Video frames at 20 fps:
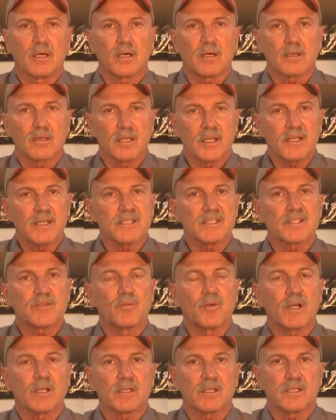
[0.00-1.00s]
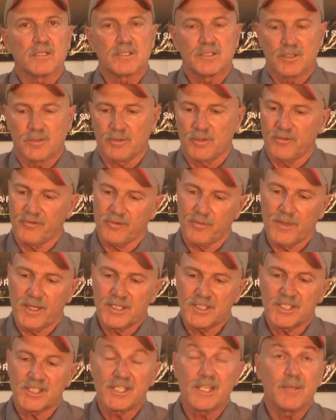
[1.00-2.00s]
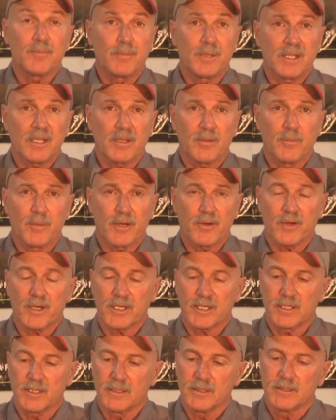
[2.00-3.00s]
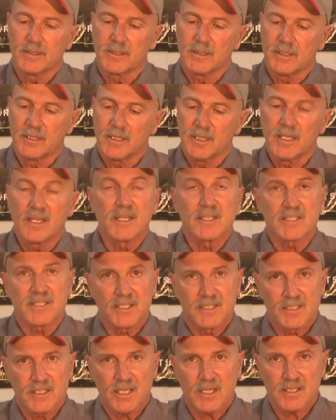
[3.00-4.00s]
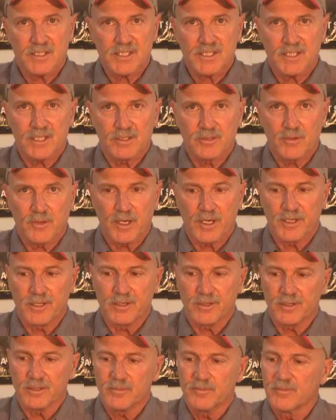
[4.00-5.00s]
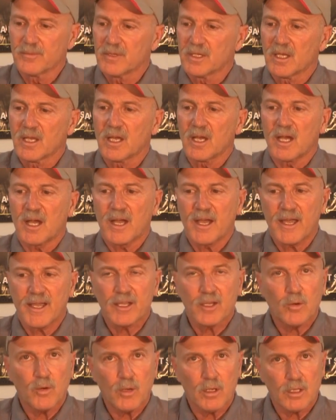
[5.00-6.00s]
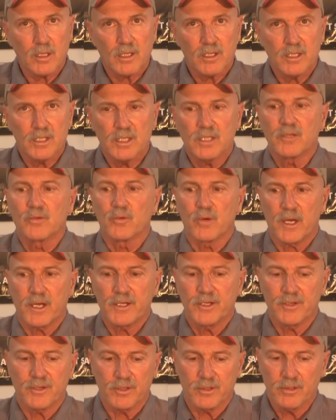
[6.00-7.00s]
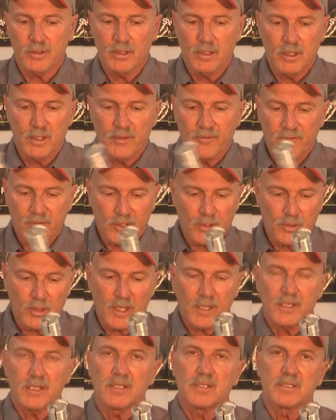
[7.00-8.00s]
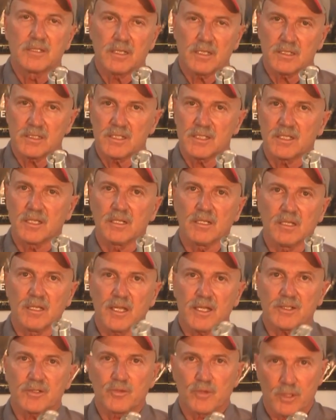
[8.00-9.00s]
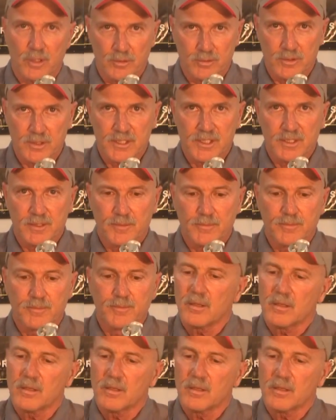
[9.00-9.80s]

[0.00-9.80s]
Our latest welding tool from HTP America is a tungsten grinder, a high-quality grinder for grinding tungsten electrodes.